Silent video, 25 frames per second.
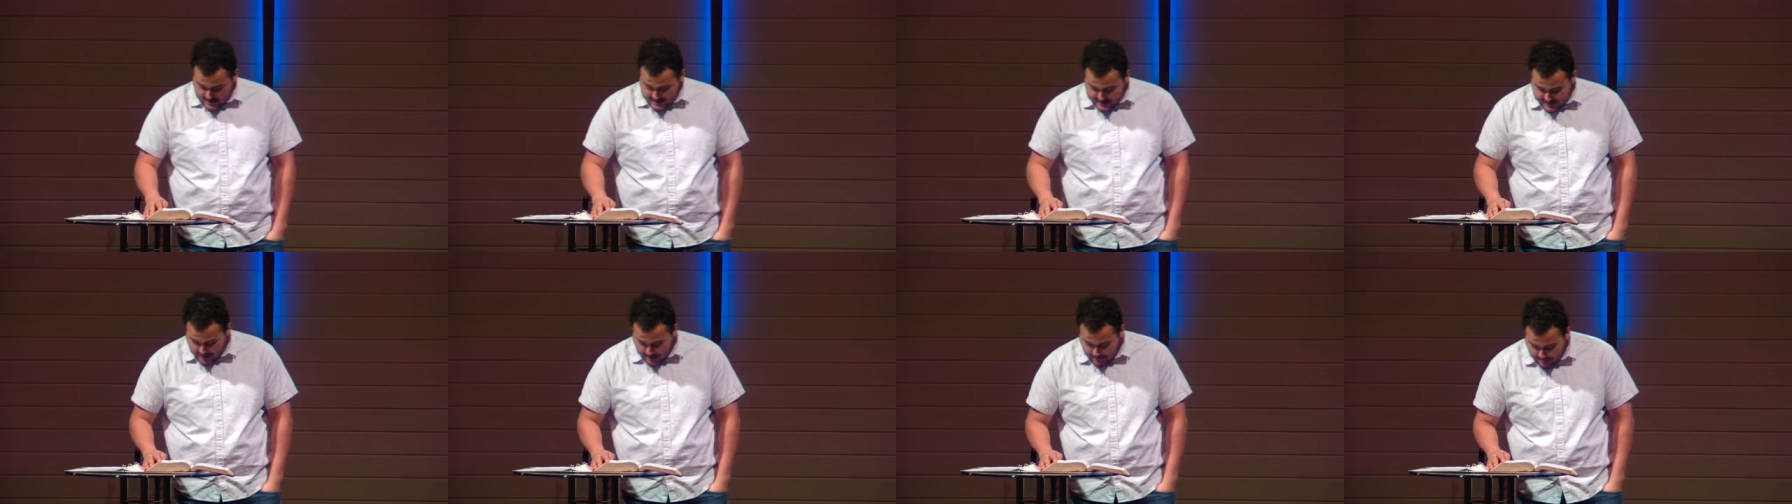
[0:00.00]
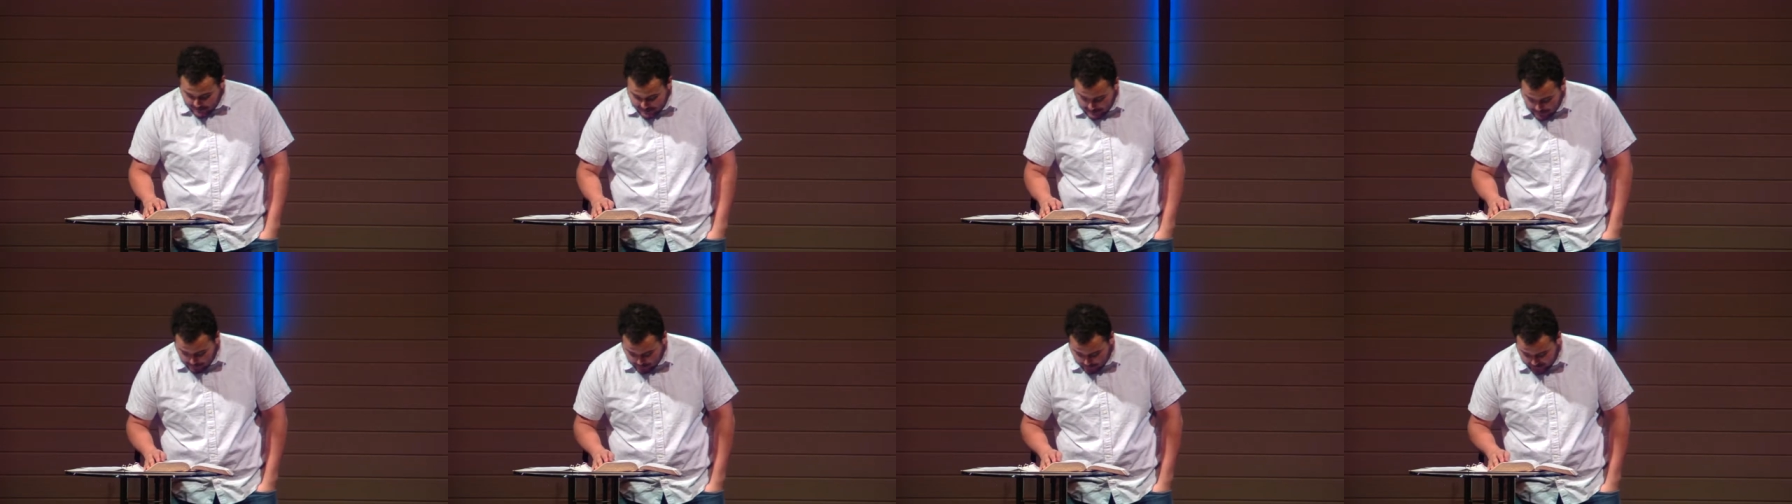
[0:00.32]
Some
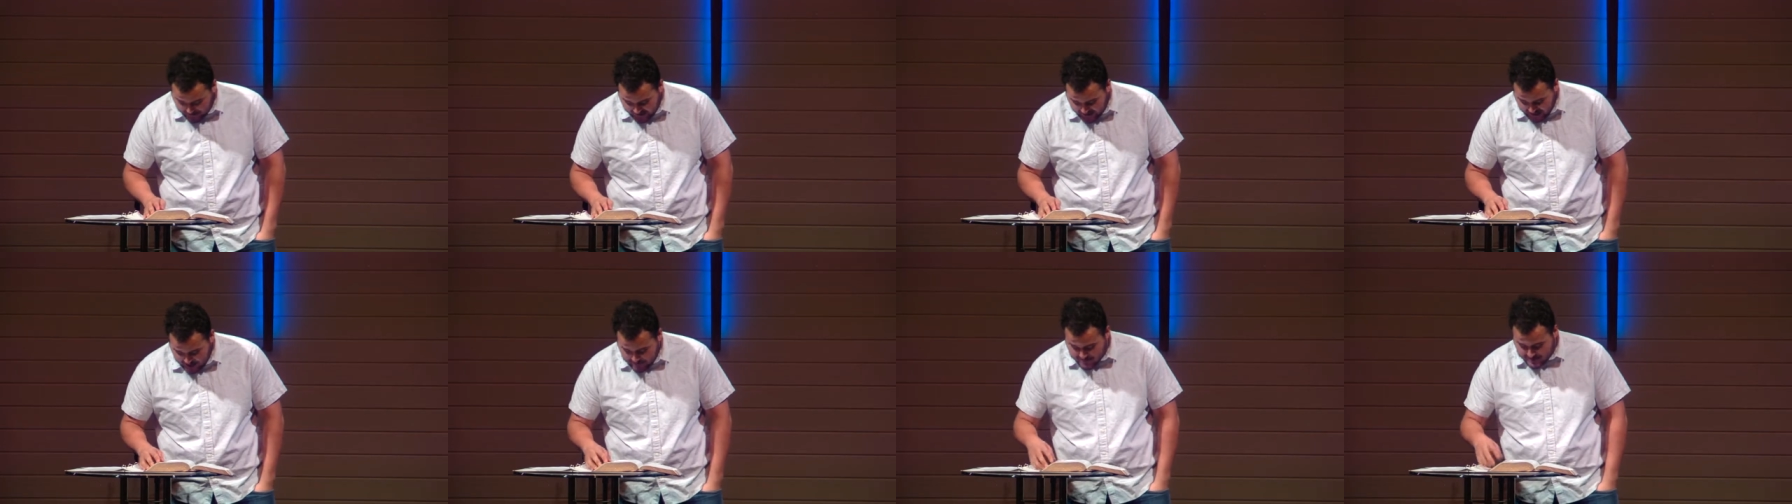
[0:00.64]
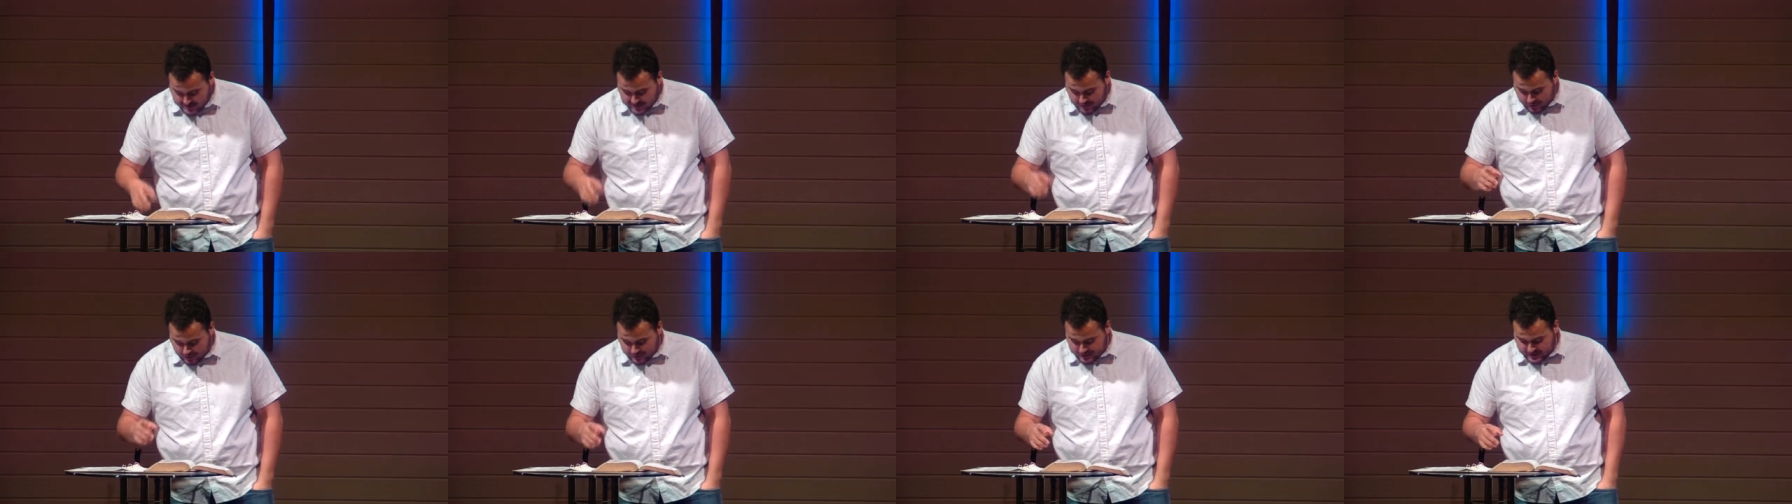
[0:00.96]
people came
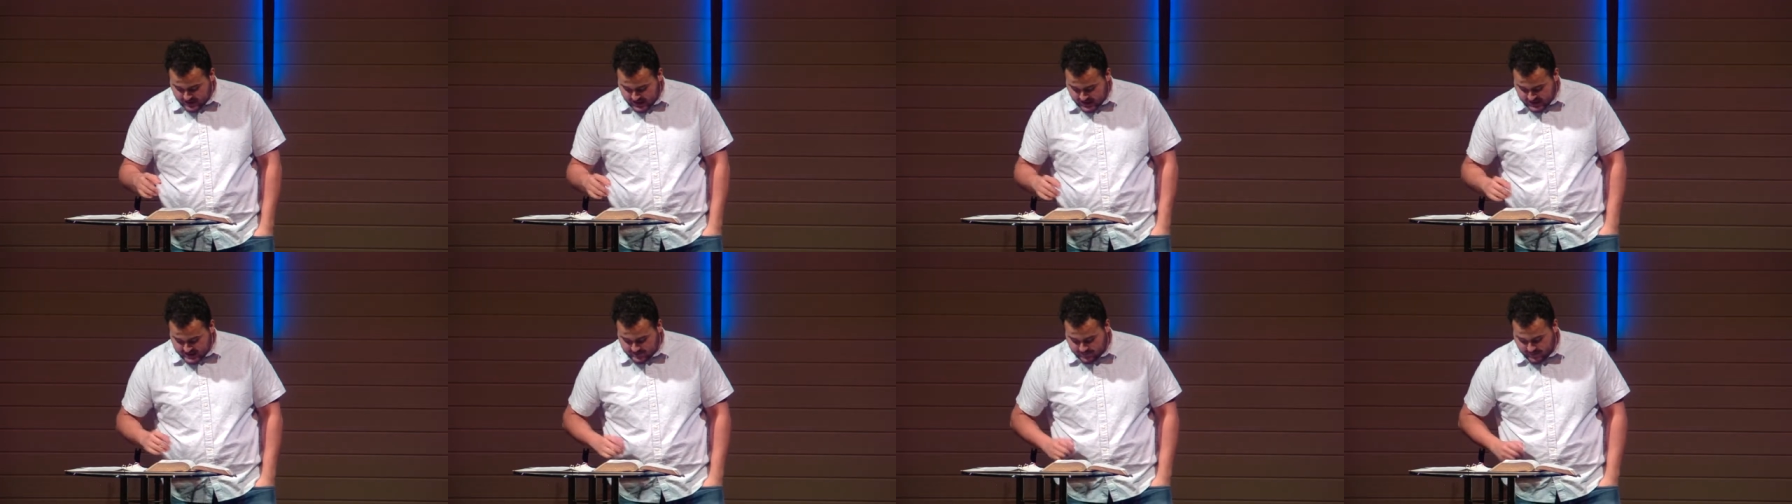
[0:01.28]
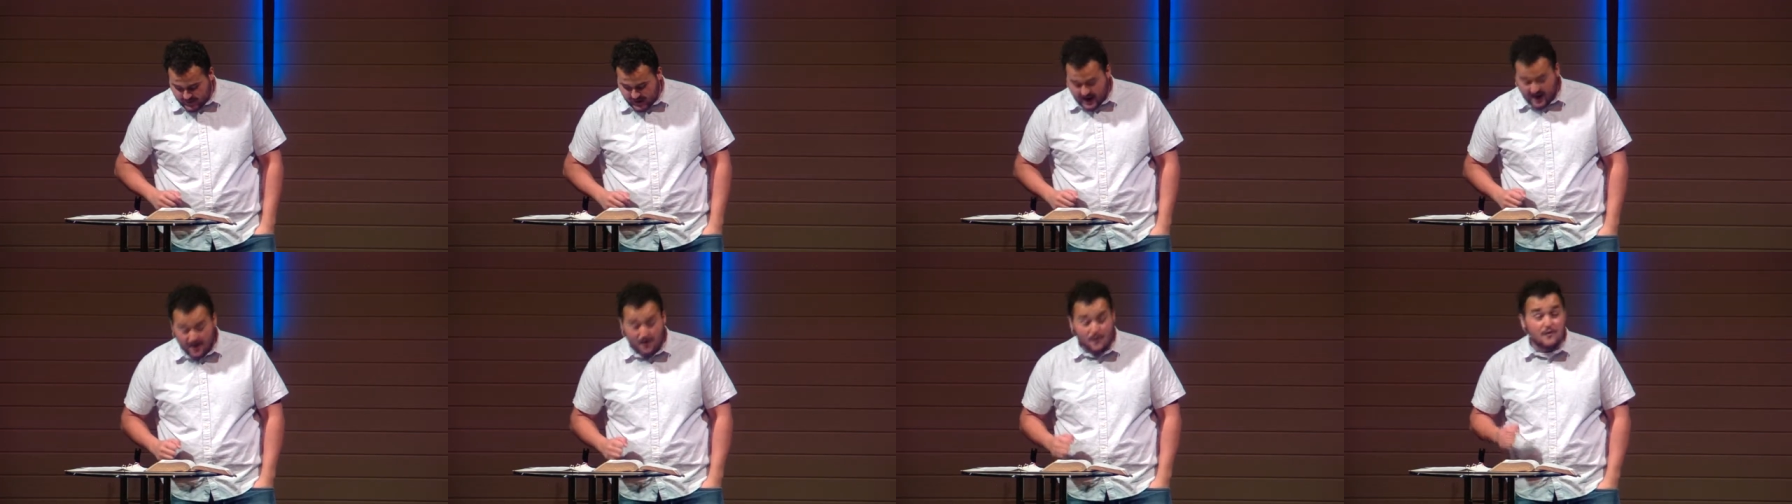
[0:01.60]
and told
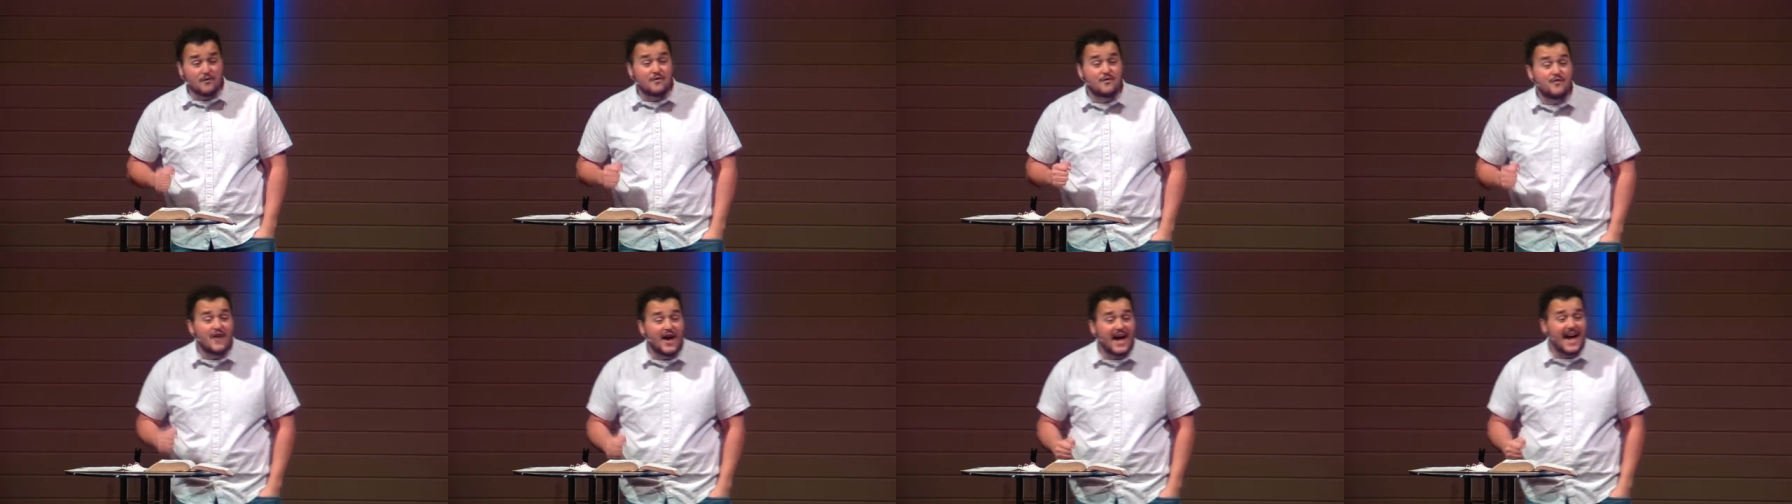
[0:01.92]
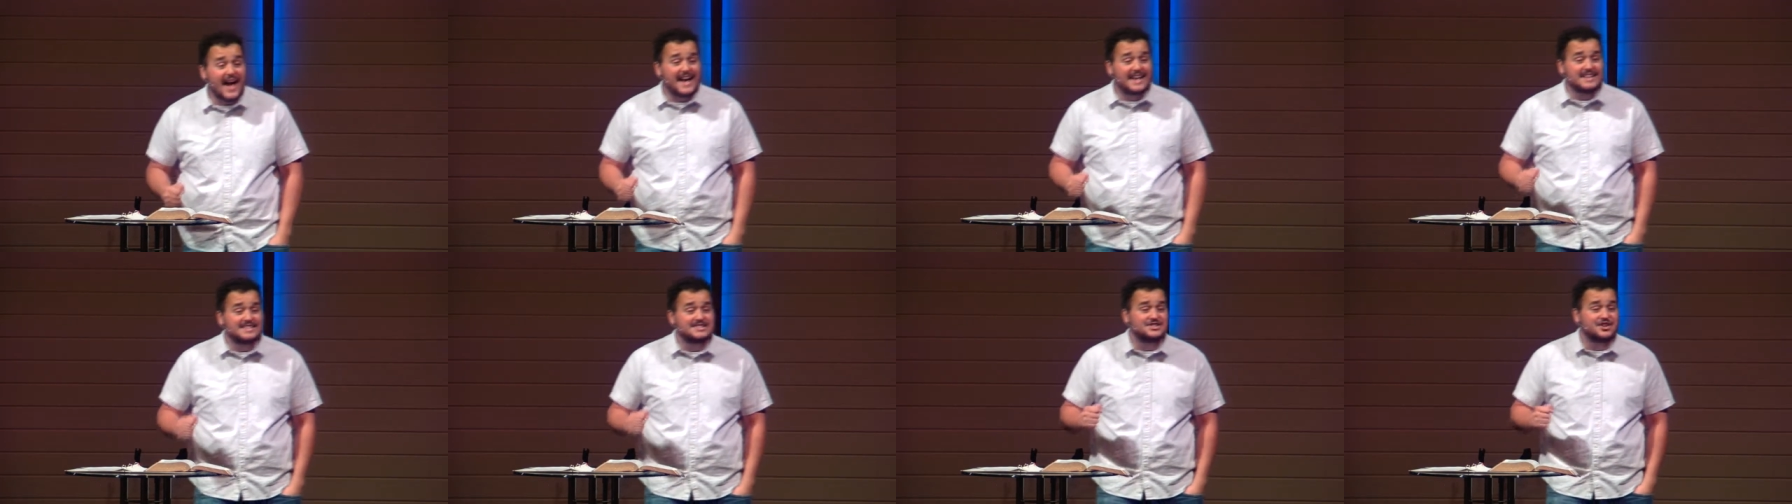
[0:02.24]
Jehoshaphat, a
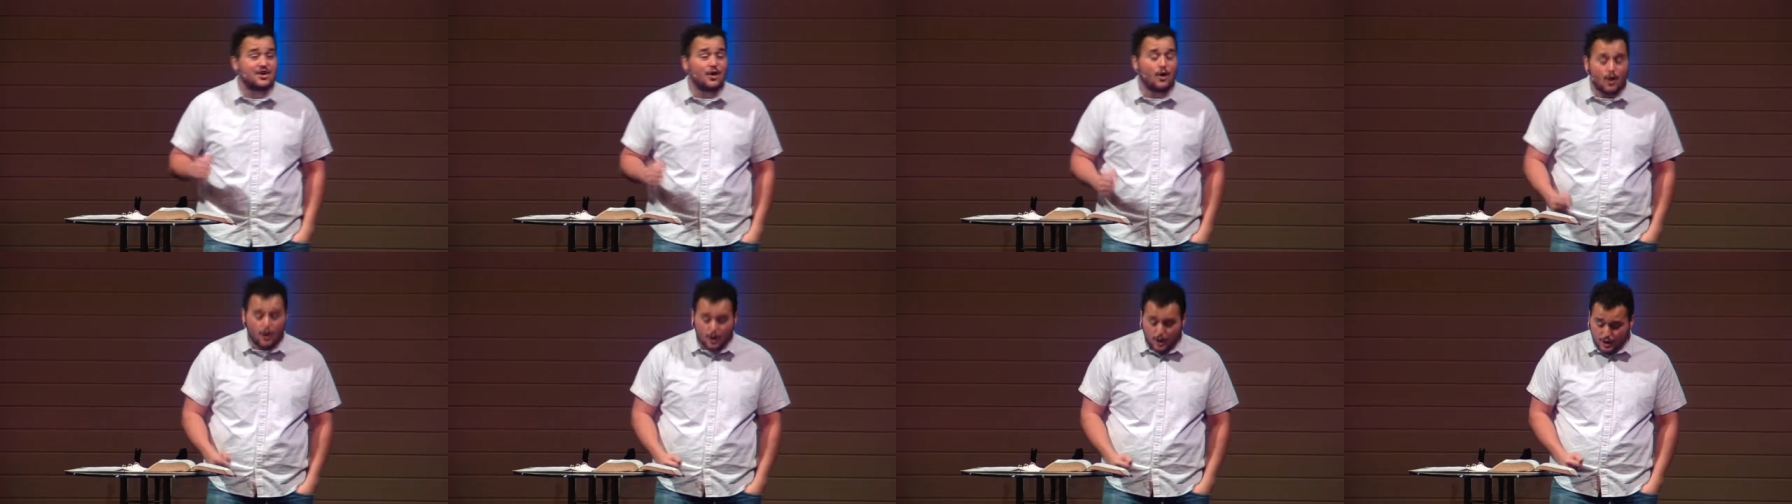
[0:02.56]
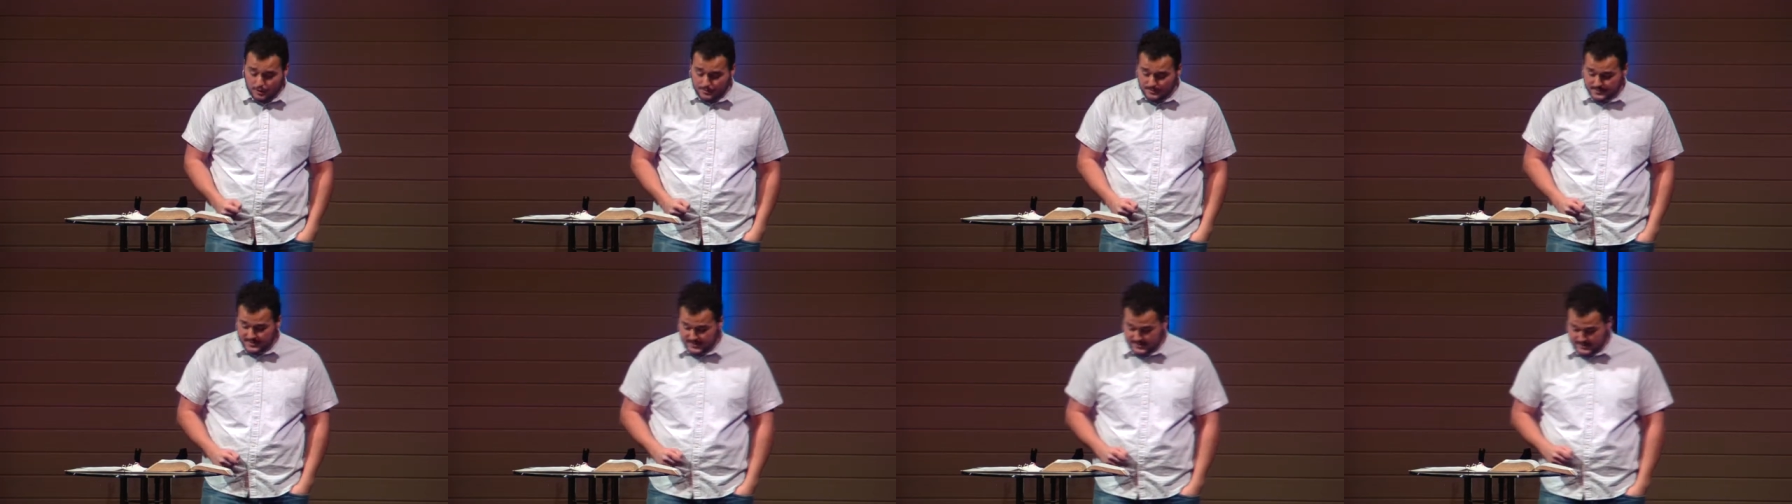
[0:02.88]
vast
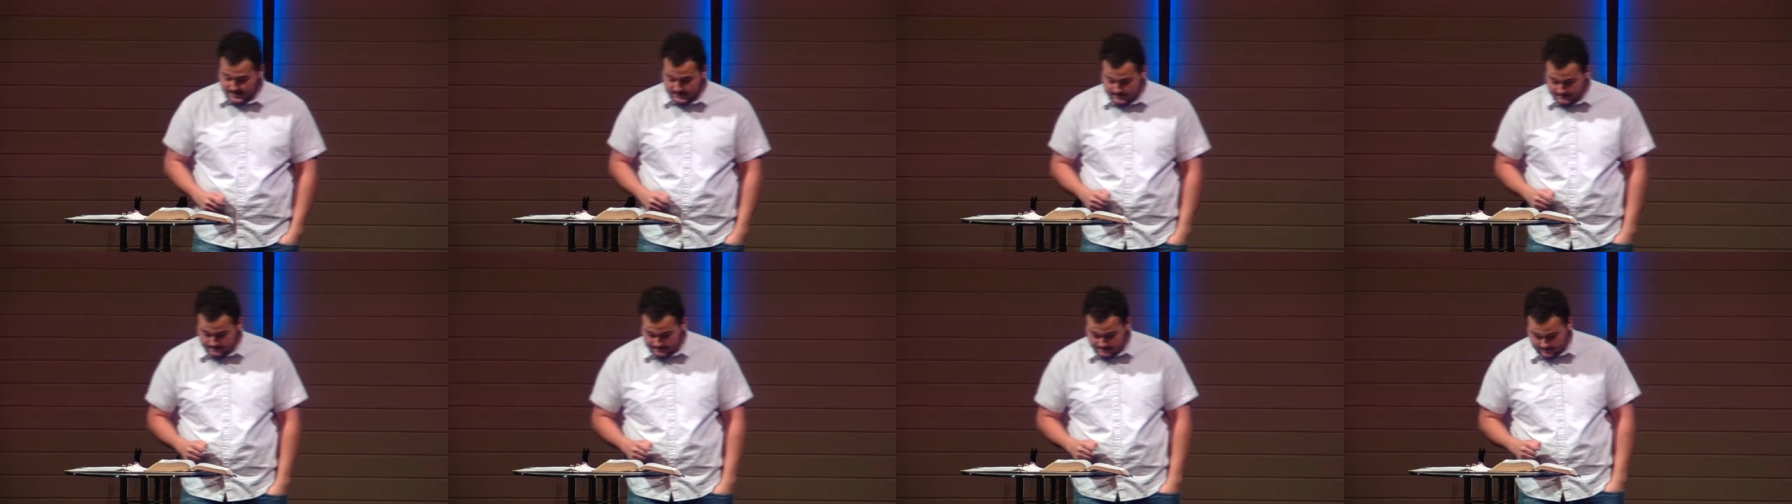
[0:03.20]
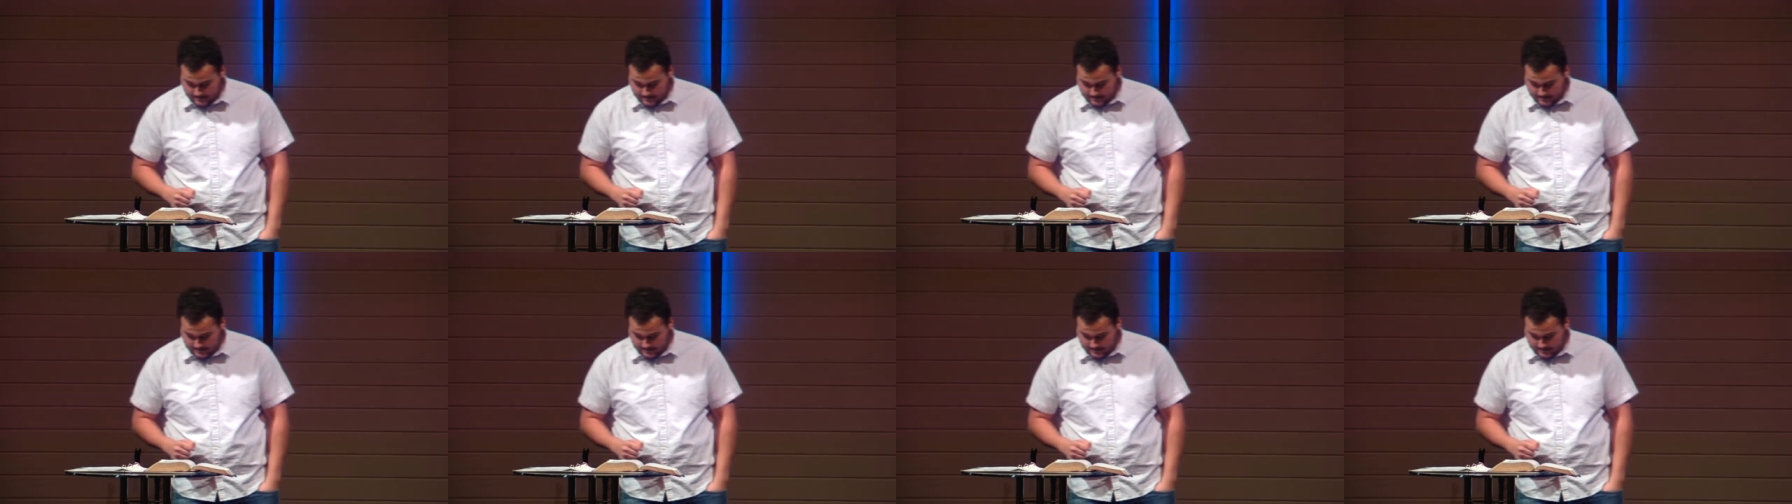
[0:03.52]
army.